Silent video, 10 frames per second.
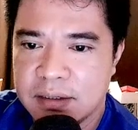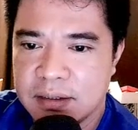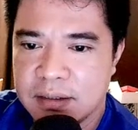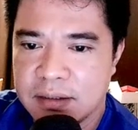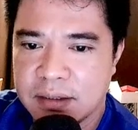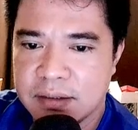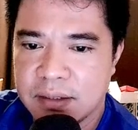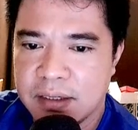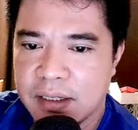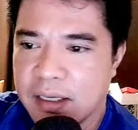Okay, so
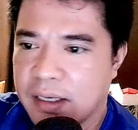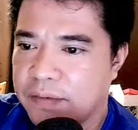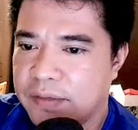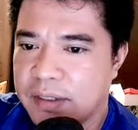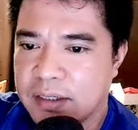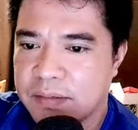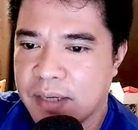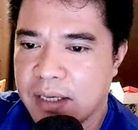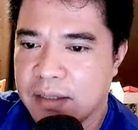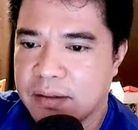I think I have here some
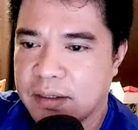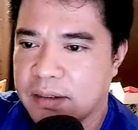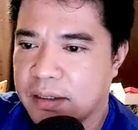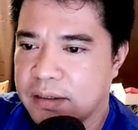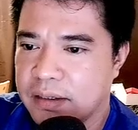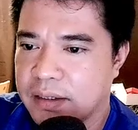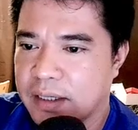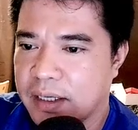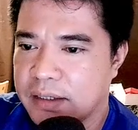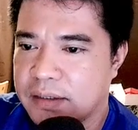higher crit rate gear,
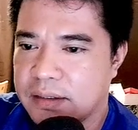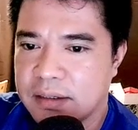guys.